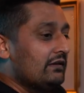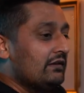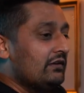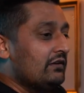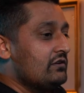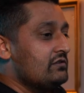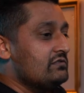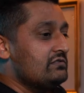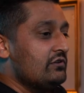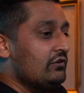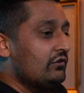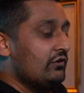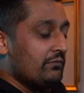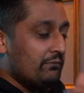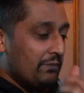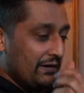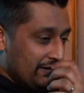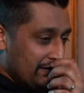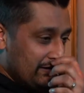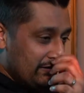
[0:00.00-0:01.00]
because you could
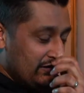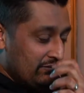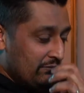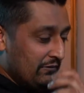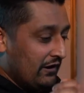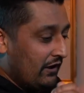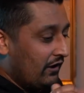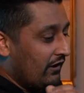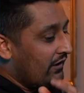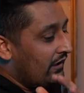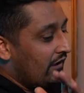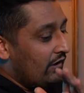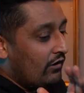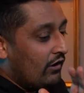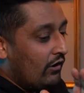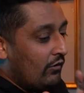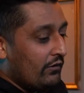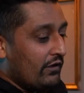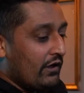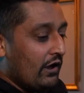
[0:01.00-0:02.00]
be like, okay,
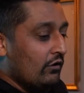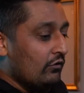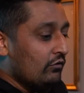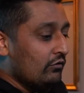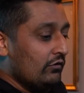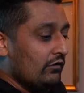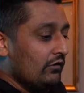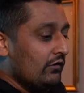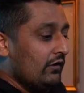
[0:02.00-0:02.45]
I want to go